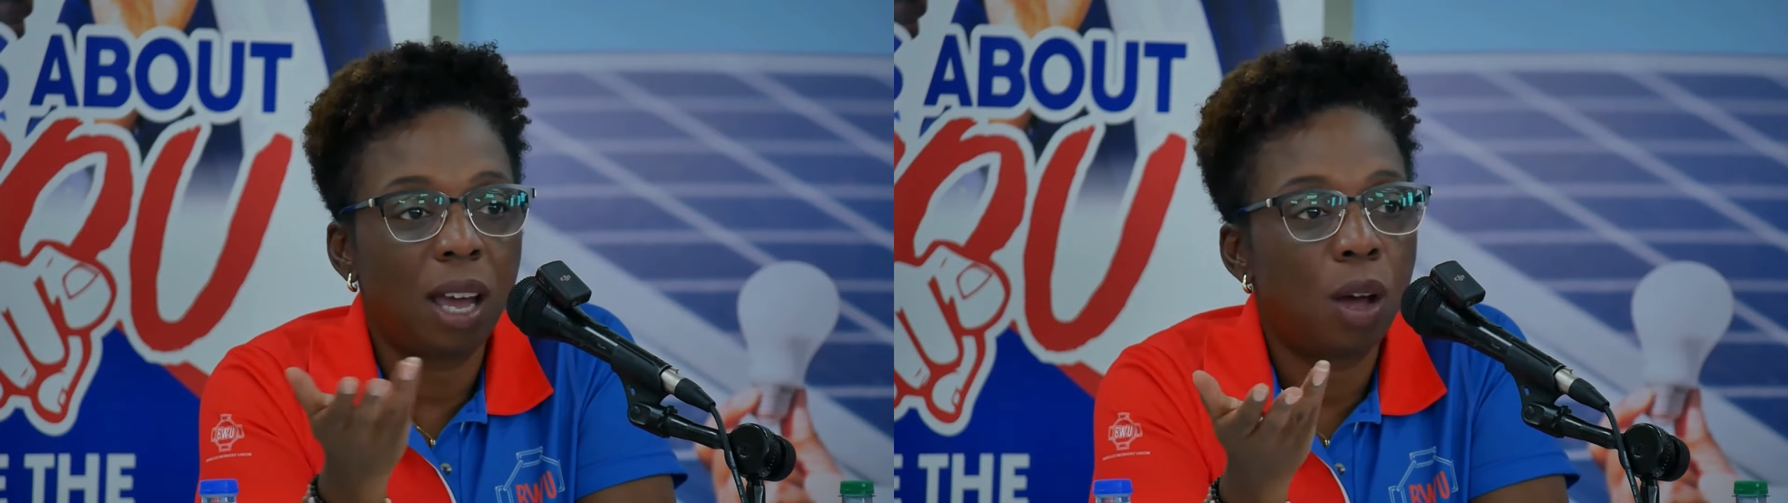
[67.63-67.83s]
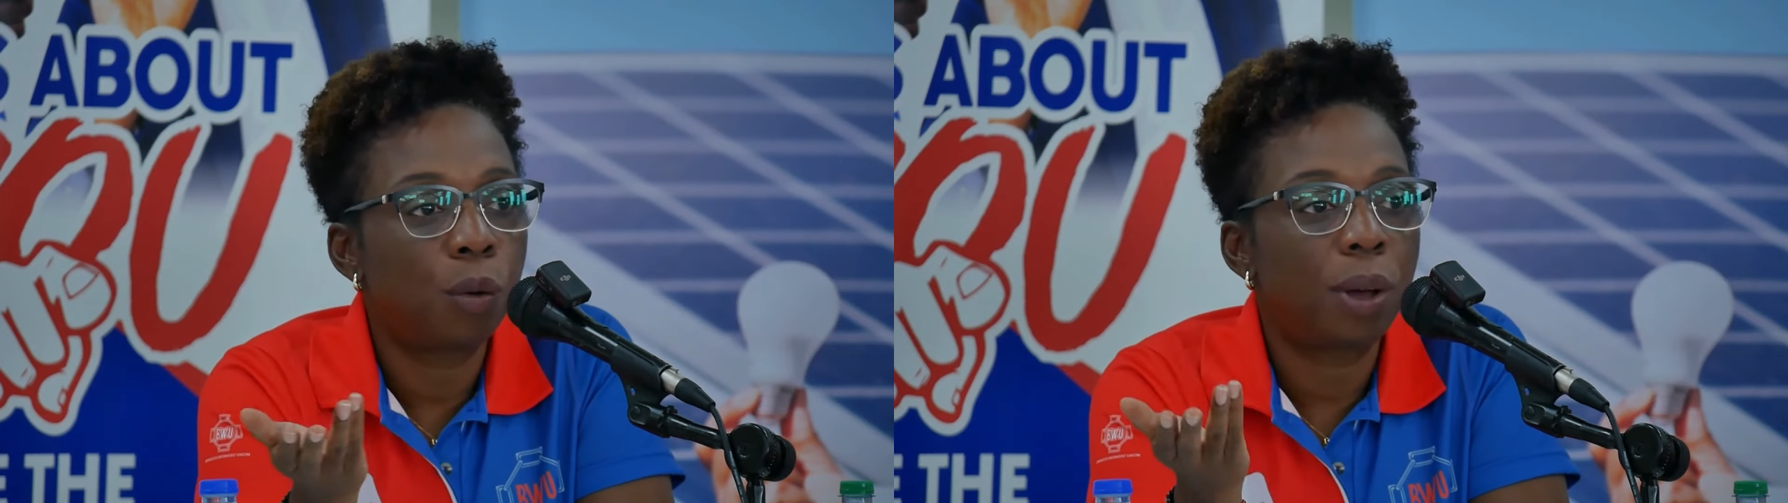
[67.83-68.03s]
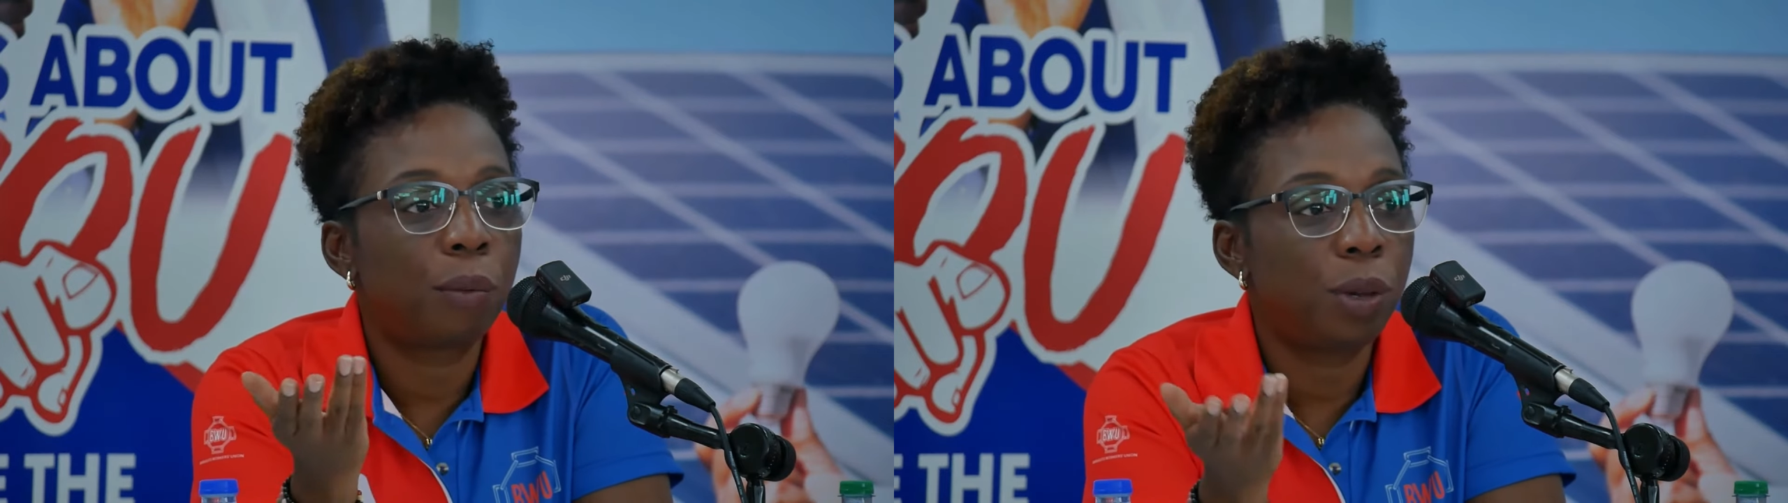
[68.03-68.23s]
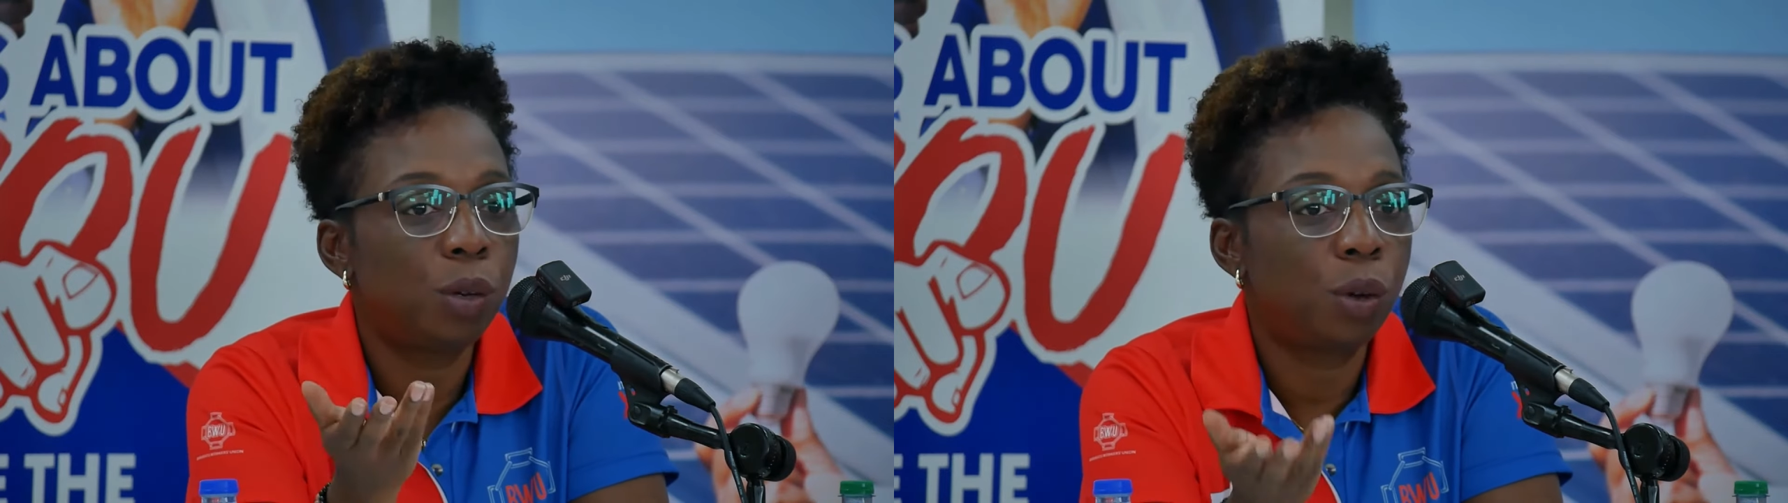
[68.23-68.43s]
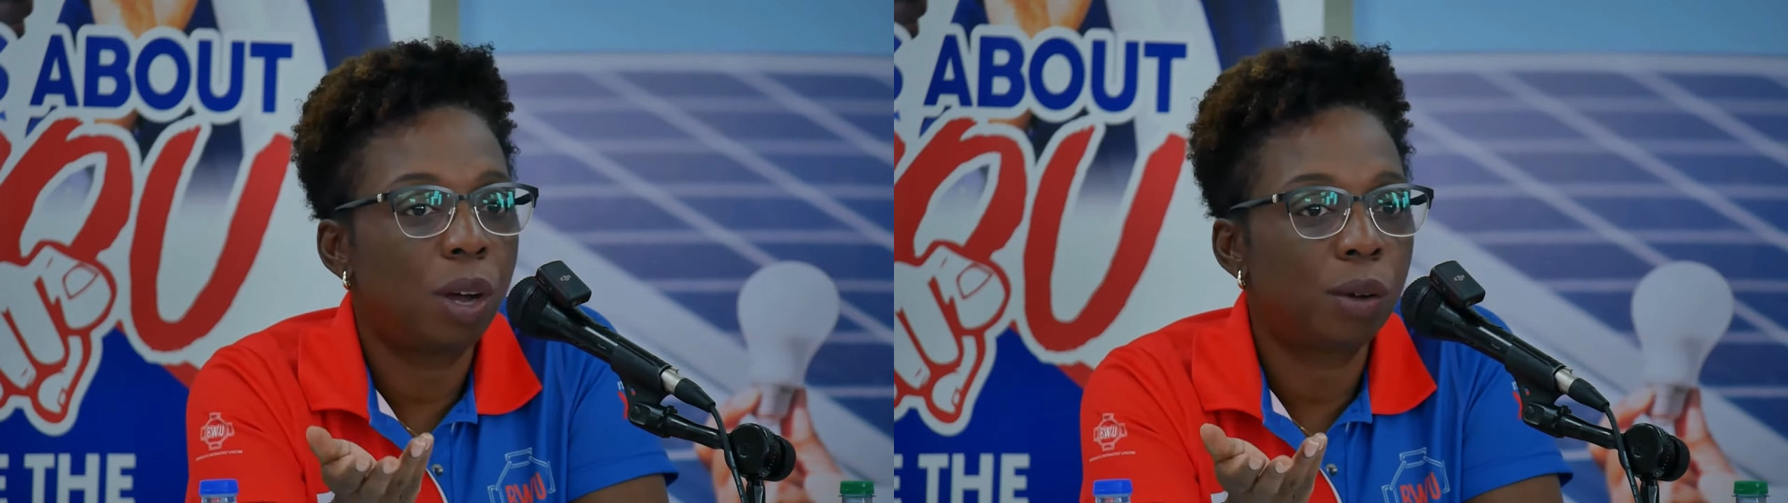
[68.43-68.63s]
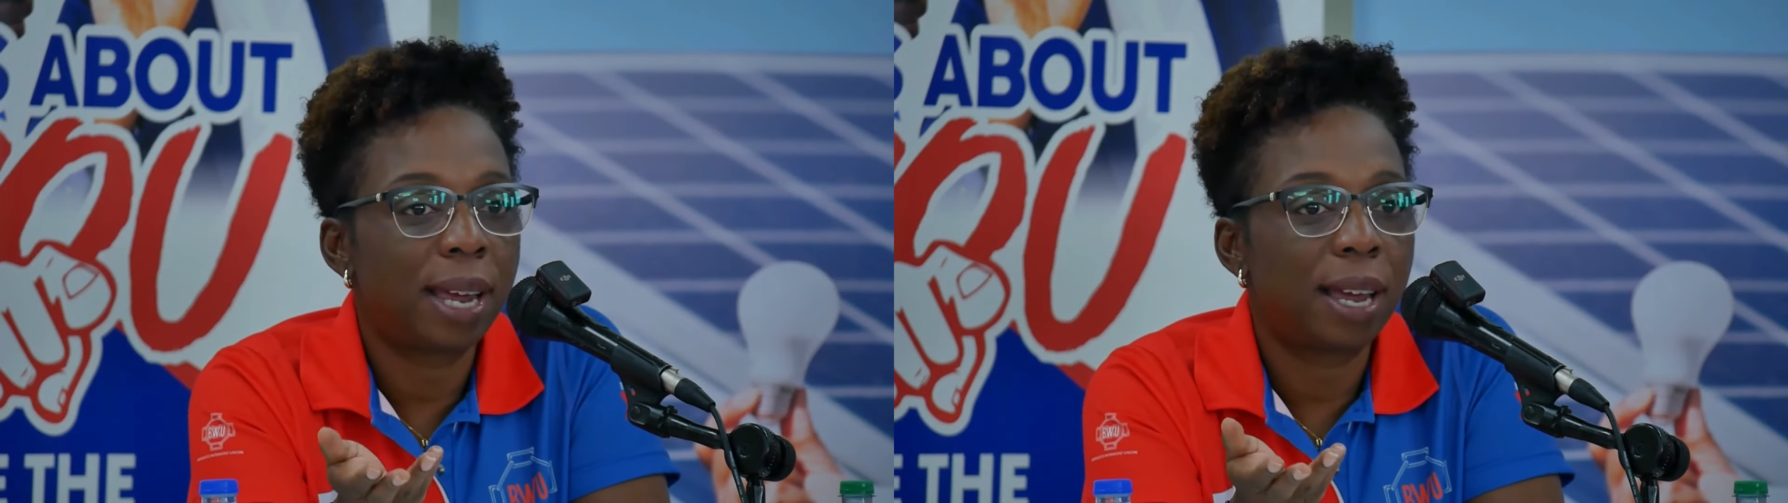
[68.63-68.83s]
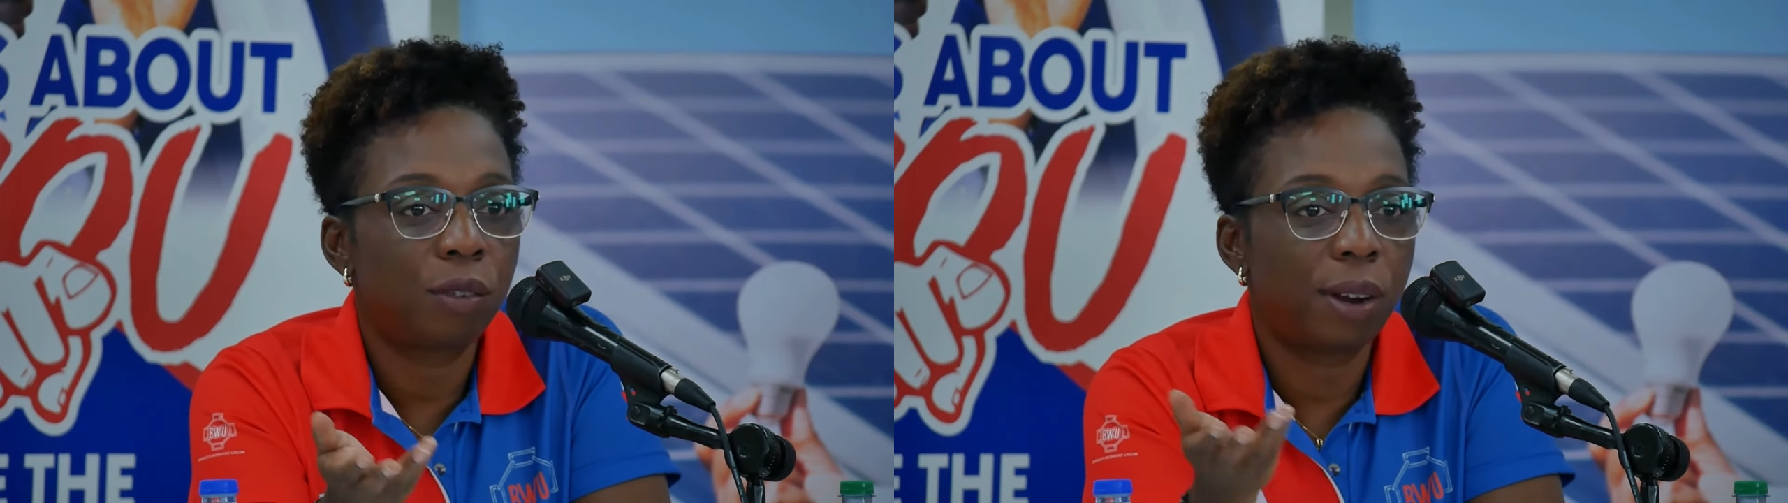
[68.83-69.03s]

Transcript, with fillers: how and we know how that